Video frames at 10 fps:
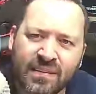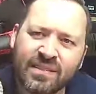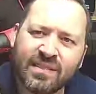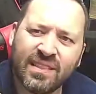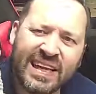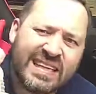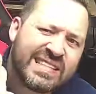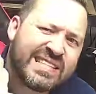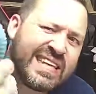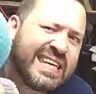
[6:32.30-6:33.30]
light
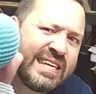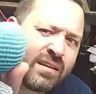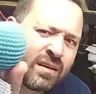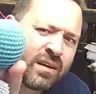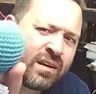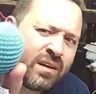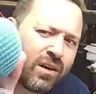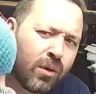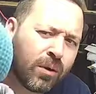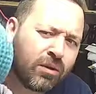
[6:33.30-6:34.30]
teal
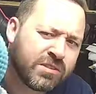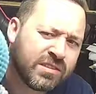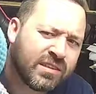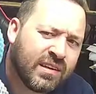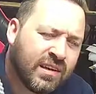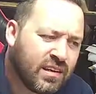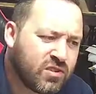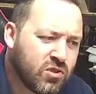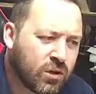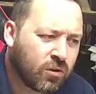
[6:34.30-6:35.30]
almost
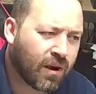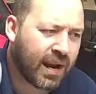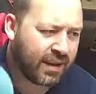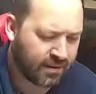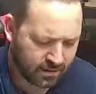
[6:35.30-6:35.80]
to a gray,